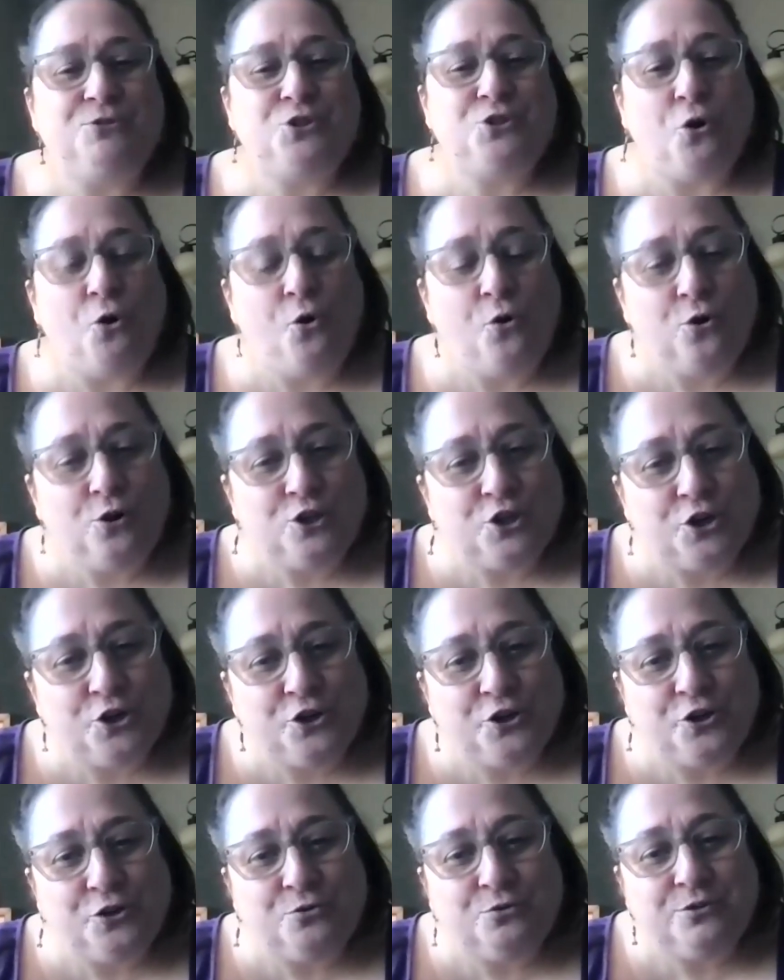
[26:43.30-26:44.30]
told her
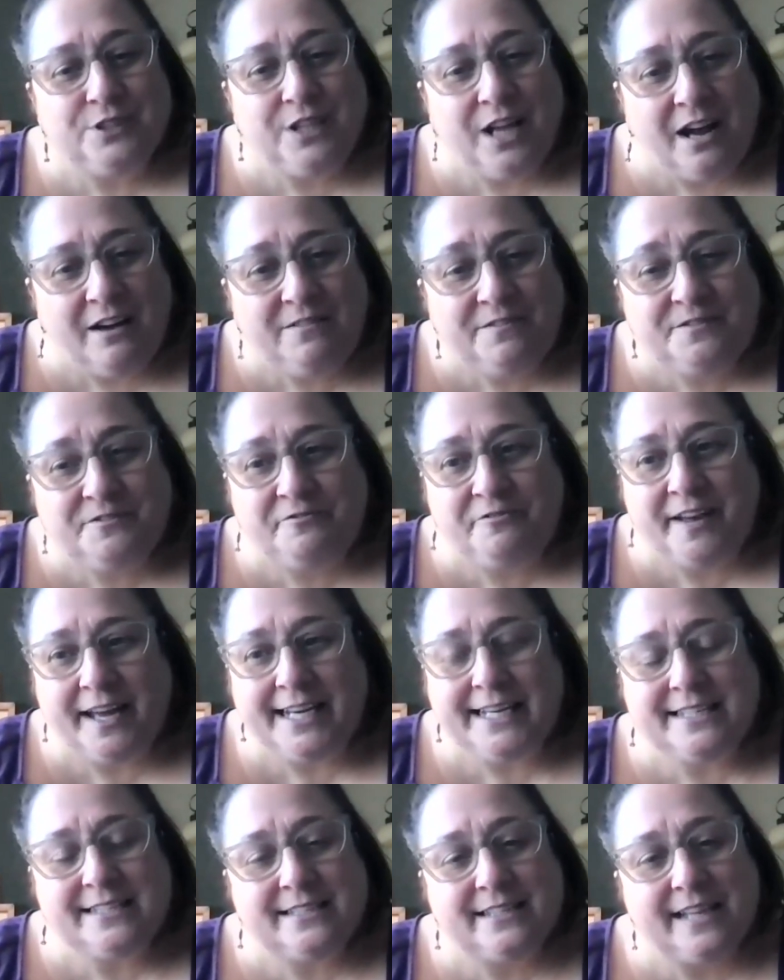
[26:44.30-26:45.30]
you loved
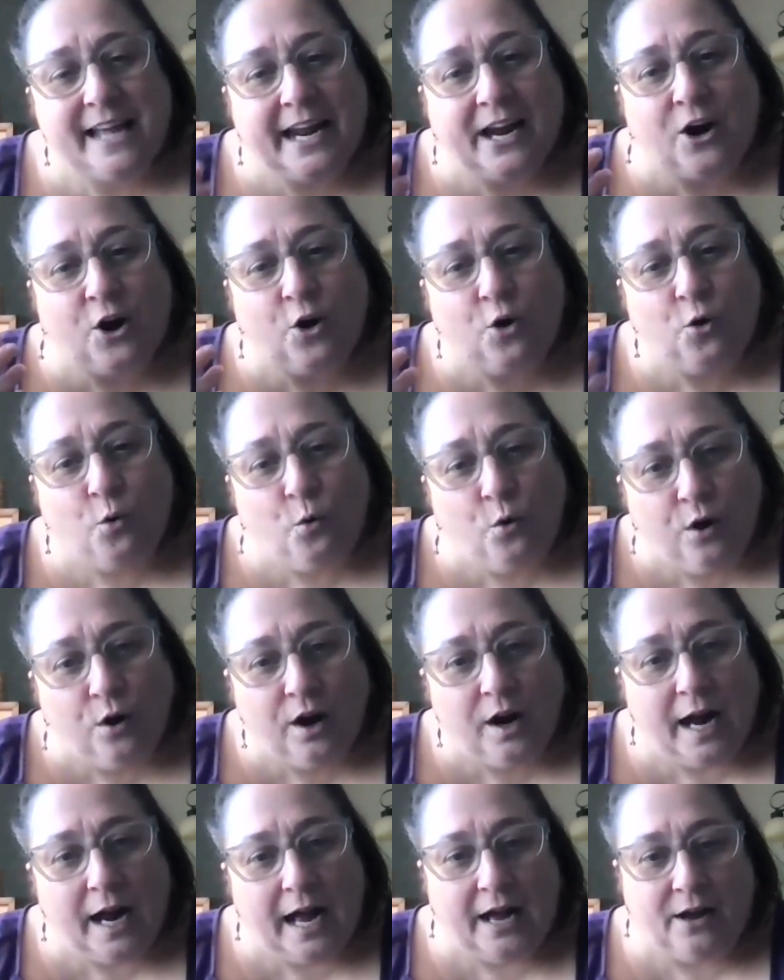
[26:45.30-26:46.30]
Venice like a
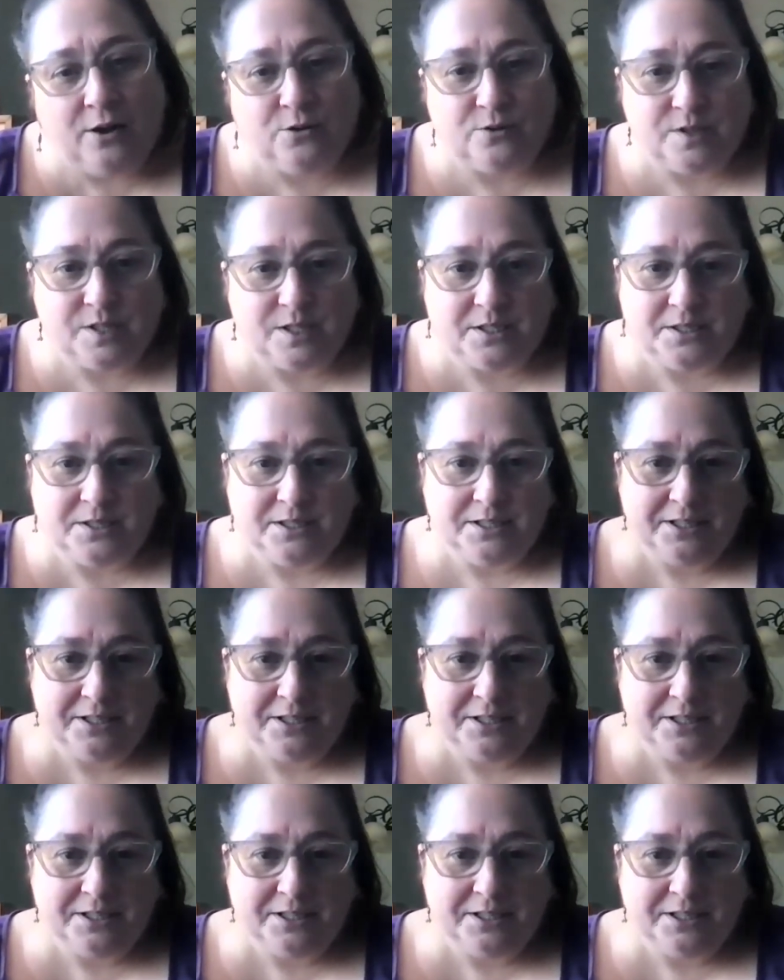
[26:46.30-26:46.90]
whorehouse."